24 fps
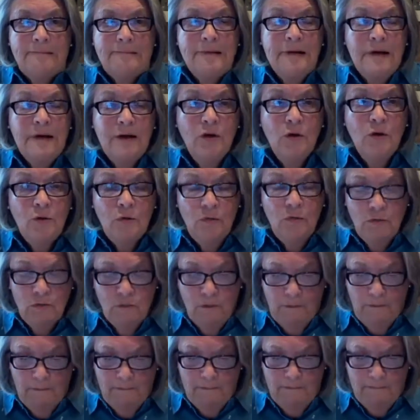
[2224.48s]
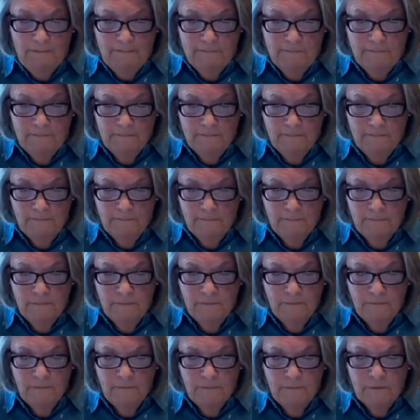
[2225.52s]
I know.
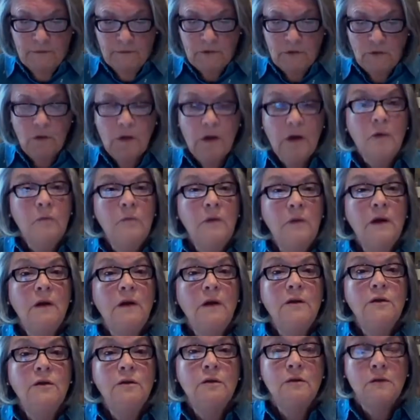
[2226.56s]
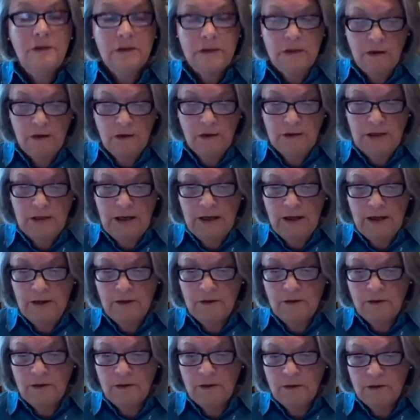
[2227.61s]
So then Amelia took Sarah's
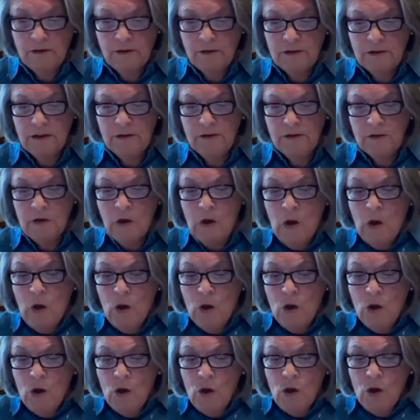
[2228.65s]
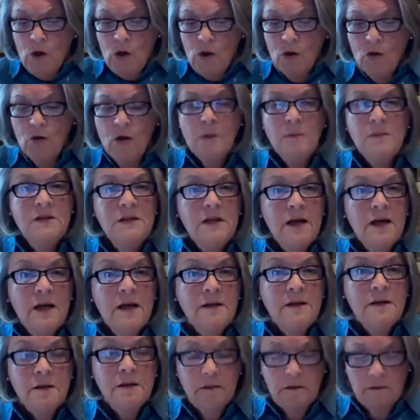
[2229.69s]
hand and says, You're
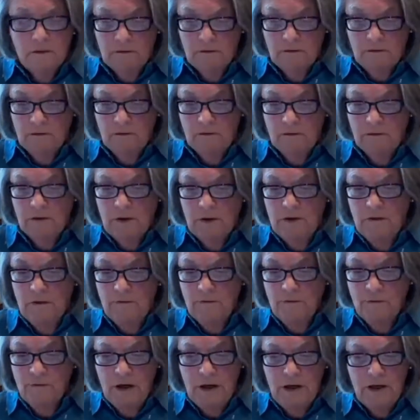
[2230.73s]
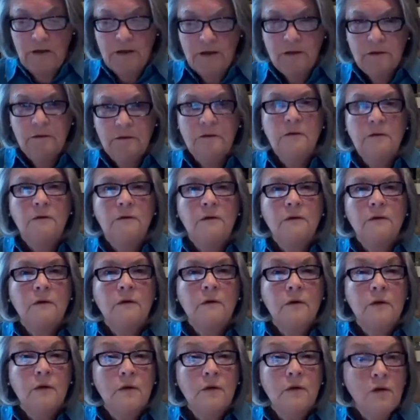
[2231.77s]
upset and afraid.
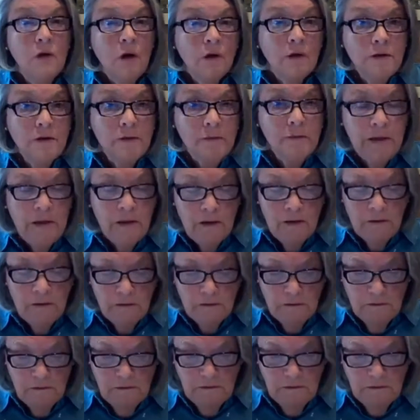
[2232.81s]
Talk to me.